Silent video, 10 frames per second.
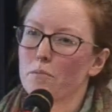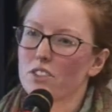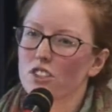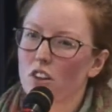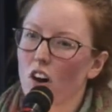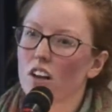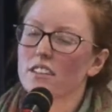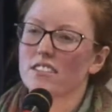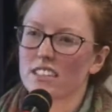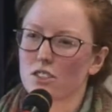to call
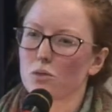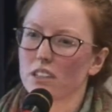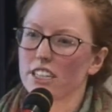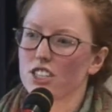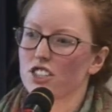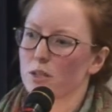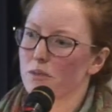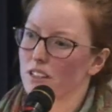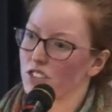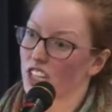us into
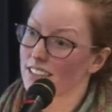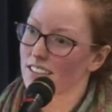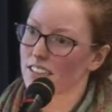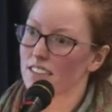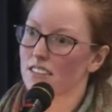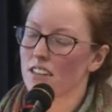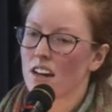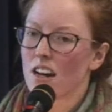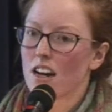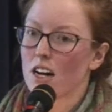relationships of justice,
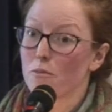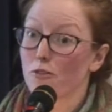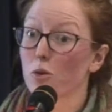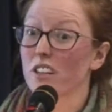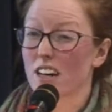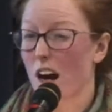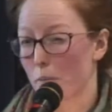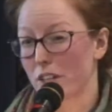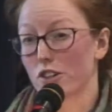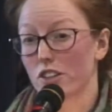for the
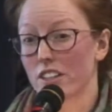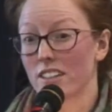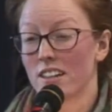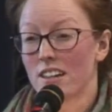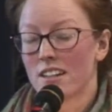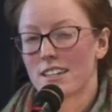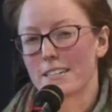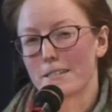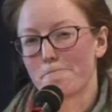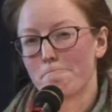common good,
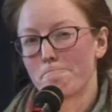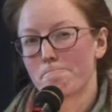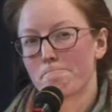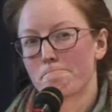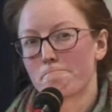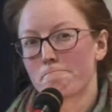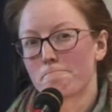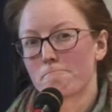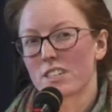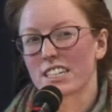
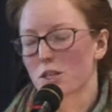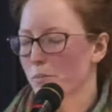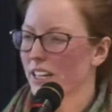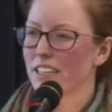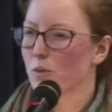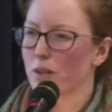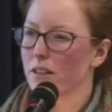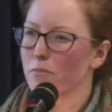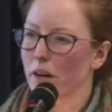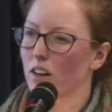and to pray that
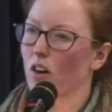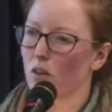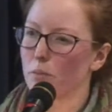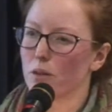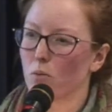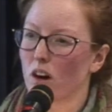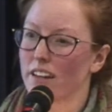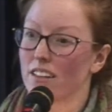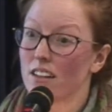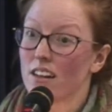we might all be one.